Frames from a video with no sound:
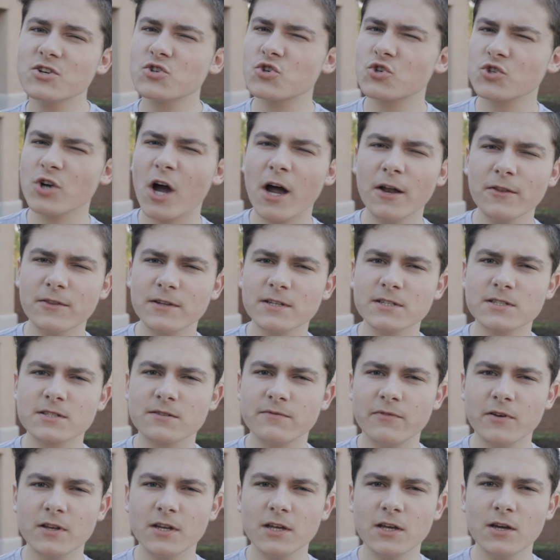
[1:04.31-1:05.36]
shot this
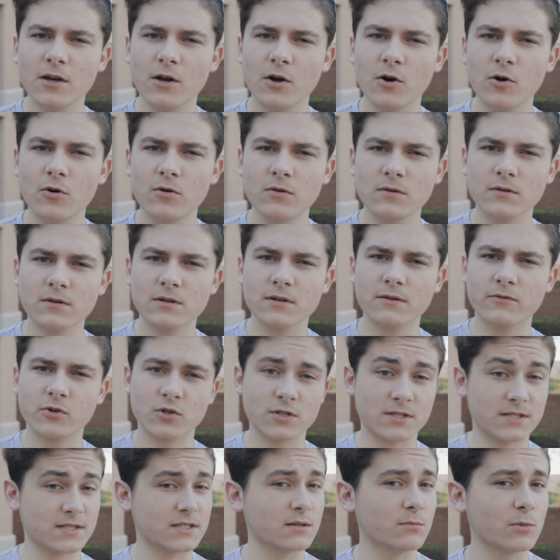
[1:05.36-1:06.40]
video, a
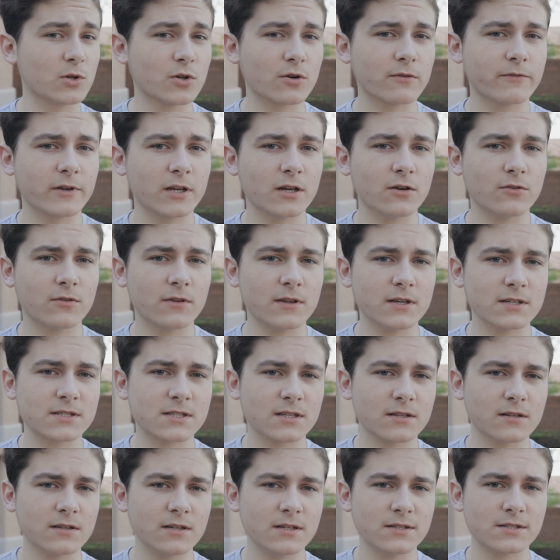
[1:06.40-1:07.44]
very similar video to
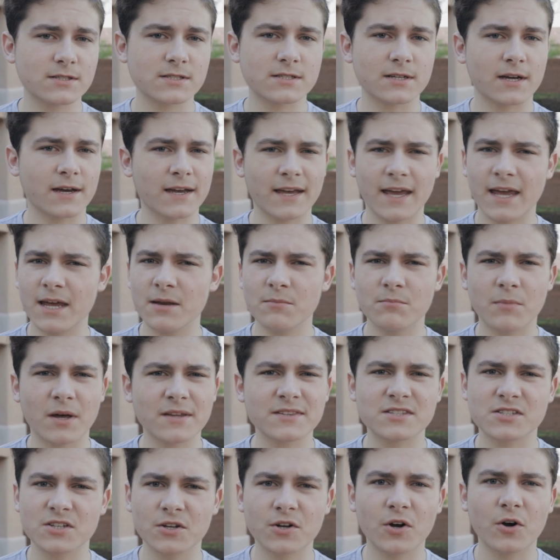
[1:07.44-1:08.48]
this at least, 8
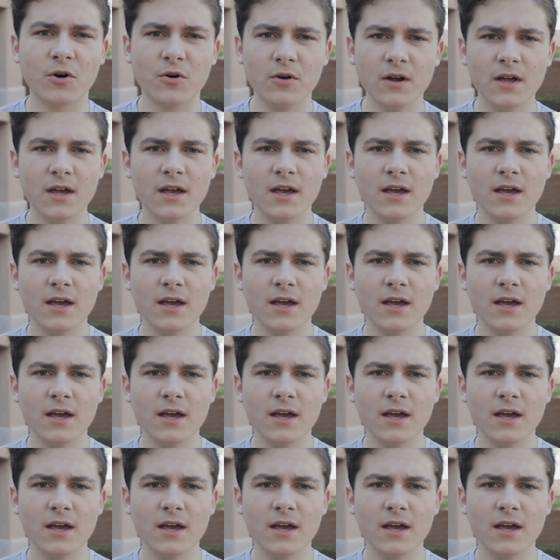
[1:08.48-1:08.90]
months ago.